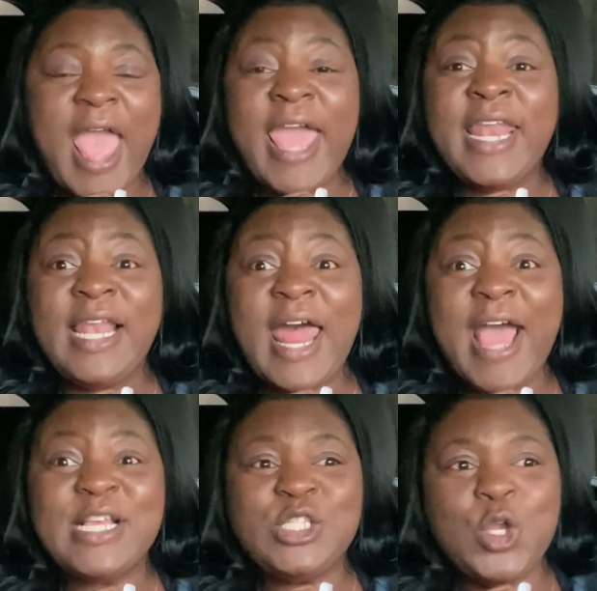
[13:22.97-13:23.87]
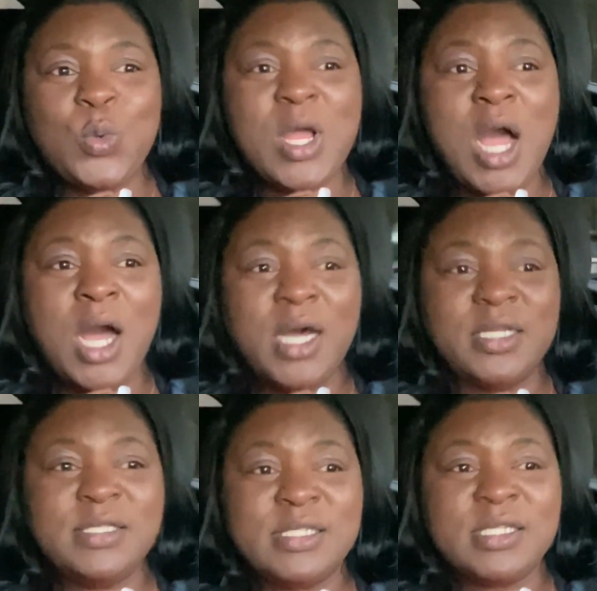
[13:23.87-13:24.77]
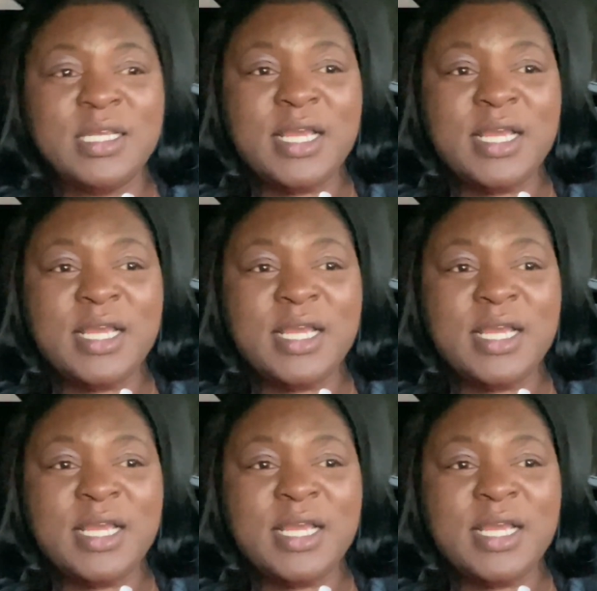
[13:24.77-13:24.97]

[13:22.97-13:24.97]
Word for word: Analyze your cons.